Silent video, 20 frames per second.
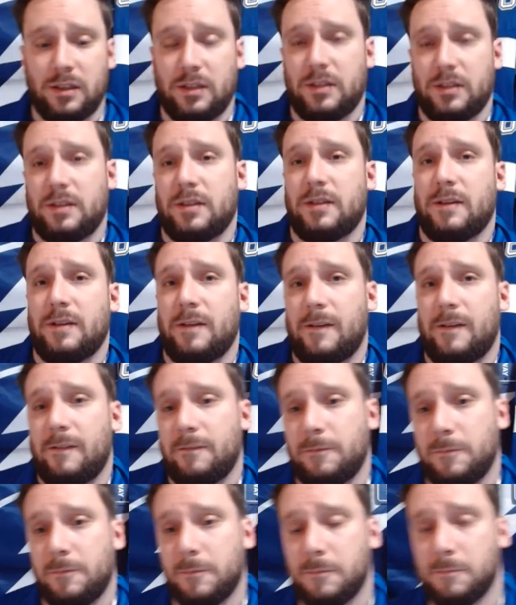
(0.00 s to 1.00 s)

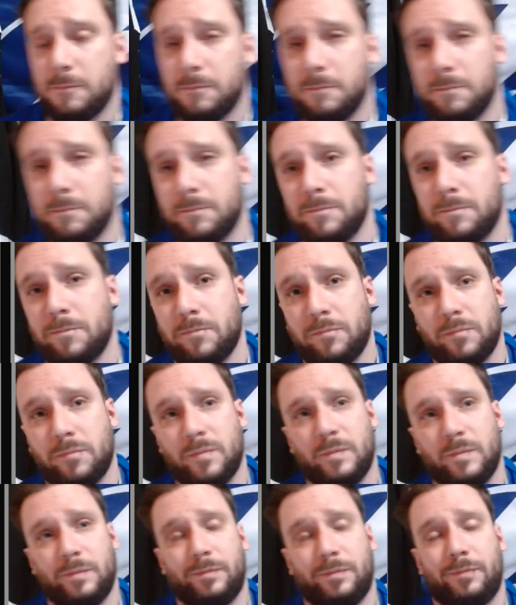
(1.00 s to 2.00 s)

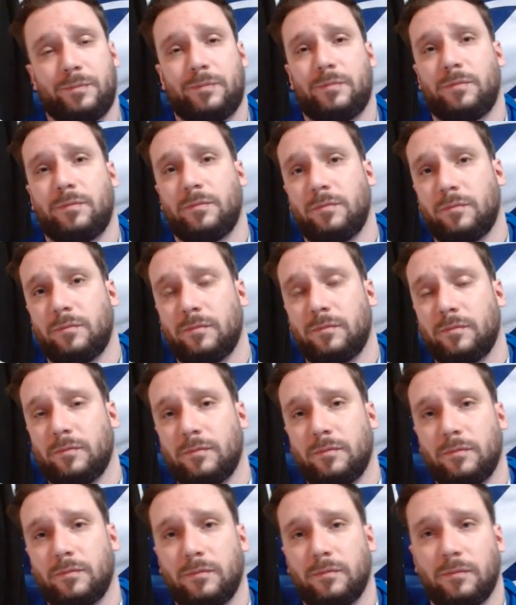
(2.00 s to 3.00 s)

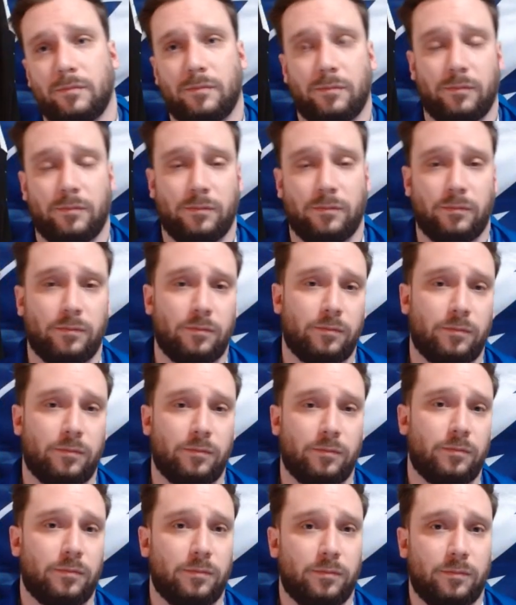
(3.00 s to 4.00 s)

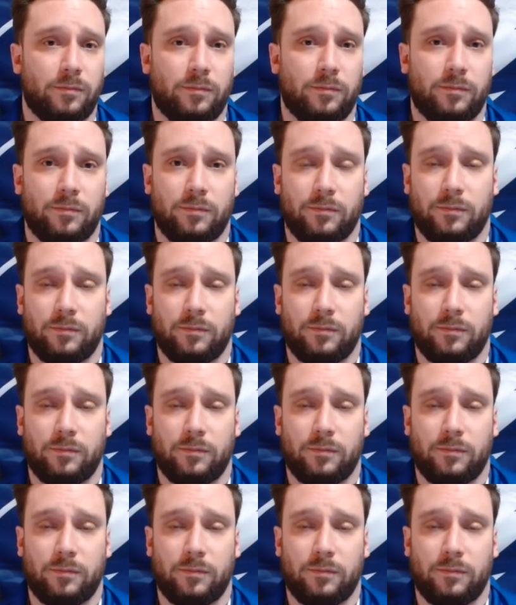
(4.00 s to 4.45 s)
[no speech]